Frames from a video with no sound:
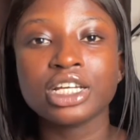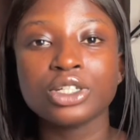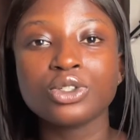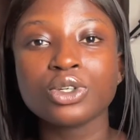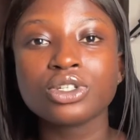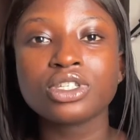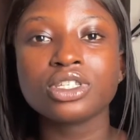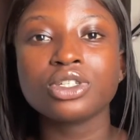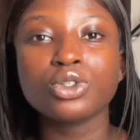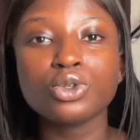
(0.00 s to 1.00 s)

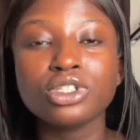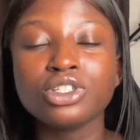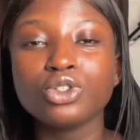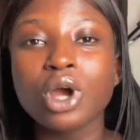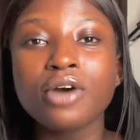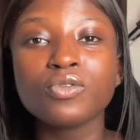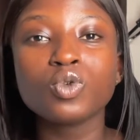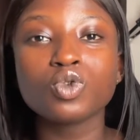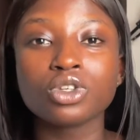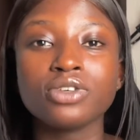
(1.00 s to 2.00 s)
you haven't
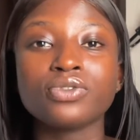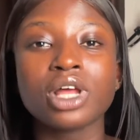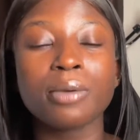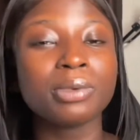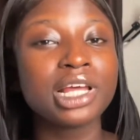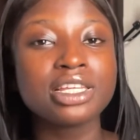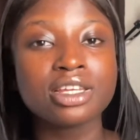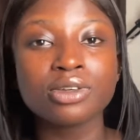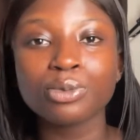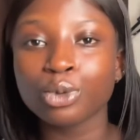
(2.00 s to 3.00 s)
even applied
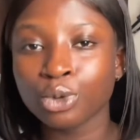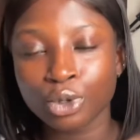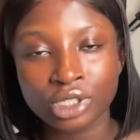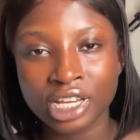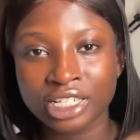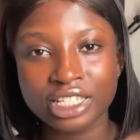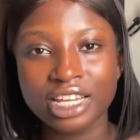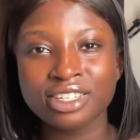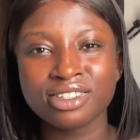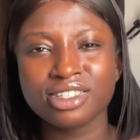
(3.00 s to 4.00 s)
any product and
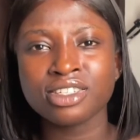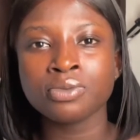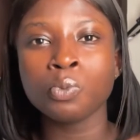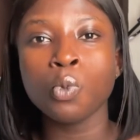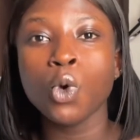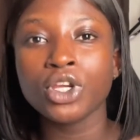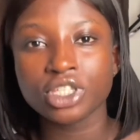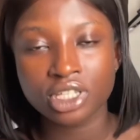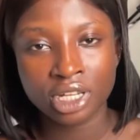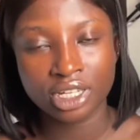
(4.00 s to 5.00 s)
there's this
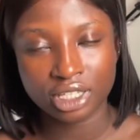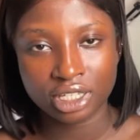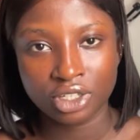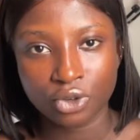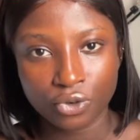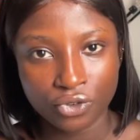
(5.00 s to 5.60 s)
moistness in